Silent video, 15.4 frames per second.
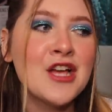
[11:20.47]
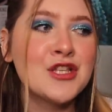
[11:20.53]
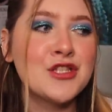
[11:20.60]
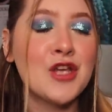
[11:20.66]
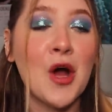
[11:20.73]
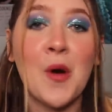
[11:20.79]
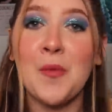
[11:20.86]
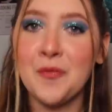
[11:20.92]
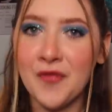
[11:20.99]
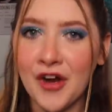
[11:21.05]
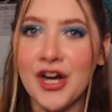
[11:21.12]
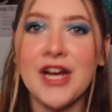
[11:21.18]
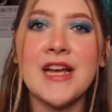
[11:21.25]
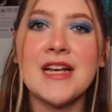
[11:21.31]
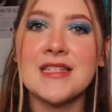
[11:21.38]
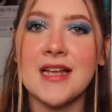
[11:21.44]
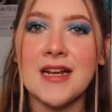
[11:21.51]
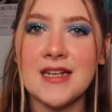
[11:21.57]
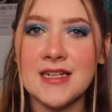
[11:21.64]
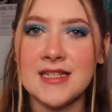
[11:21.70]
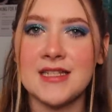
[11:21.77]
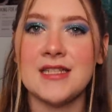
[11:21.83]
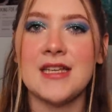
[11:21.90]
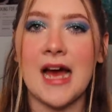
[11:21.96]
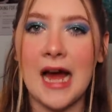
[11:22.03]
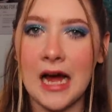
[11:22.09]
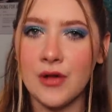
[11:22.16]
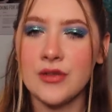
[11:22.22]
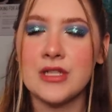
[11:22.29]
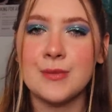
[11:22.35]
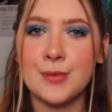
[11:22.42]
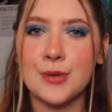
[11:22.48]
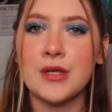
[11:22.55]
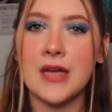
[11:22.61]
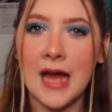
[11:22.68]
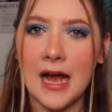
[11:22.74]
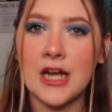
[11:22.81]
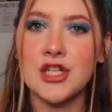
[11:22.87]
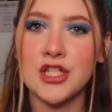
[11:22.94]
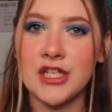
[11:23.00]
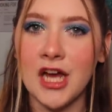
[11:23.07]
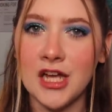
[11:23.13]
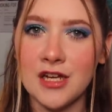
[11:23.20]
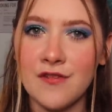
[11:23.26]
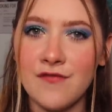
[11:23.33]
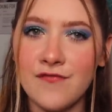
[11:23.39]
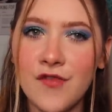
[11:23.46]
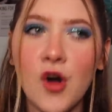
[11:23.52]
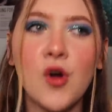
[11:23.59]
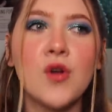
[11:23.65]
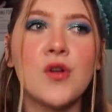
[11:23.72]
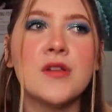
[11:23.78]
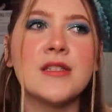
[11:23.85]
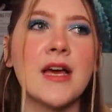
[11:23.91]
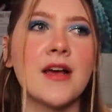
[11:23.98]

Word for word: So I'm very excited to see how this book actually unfolds.